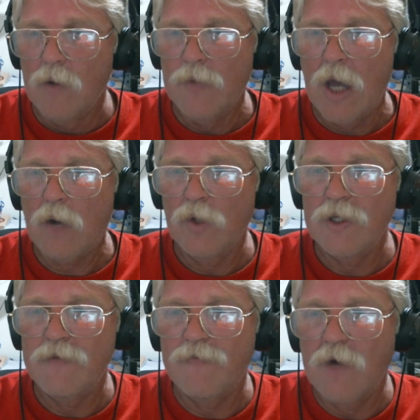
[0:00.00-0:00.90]
Not
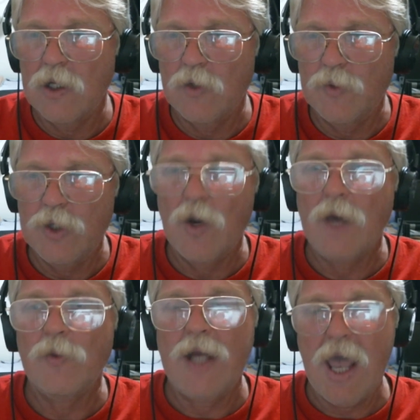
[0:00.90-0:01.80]
really following you. I
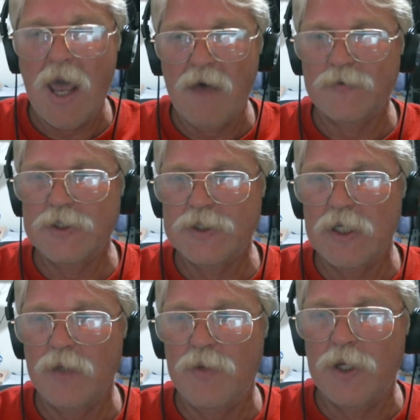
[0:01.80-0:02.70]
would have to
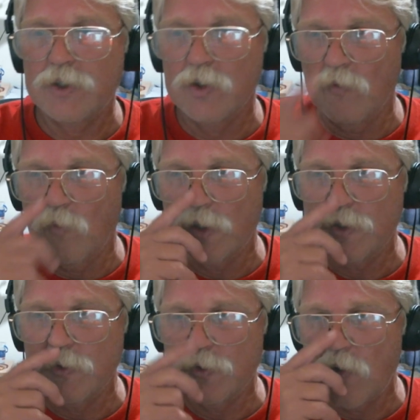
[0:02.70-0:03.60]
see a picture of
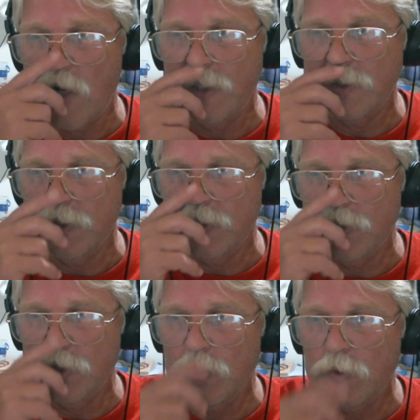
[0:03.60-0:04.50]
what you're trying to
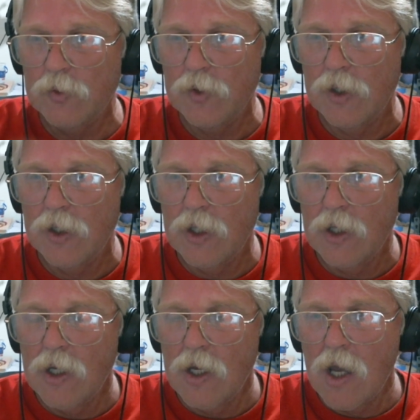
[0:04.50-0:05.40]
do.
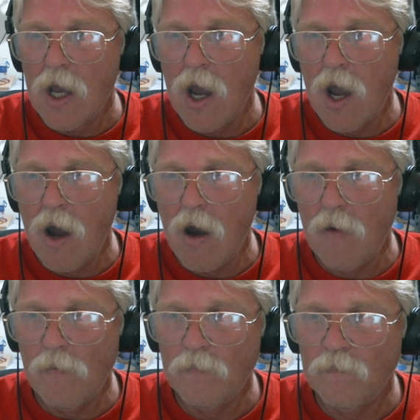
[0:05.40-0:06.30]

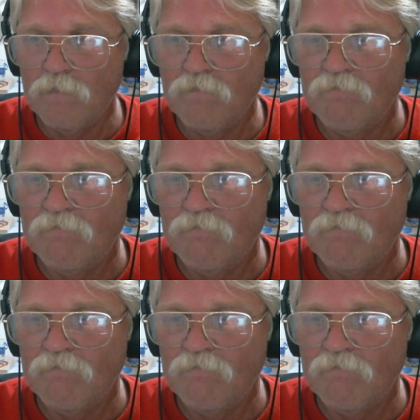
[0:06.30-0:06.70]
Um,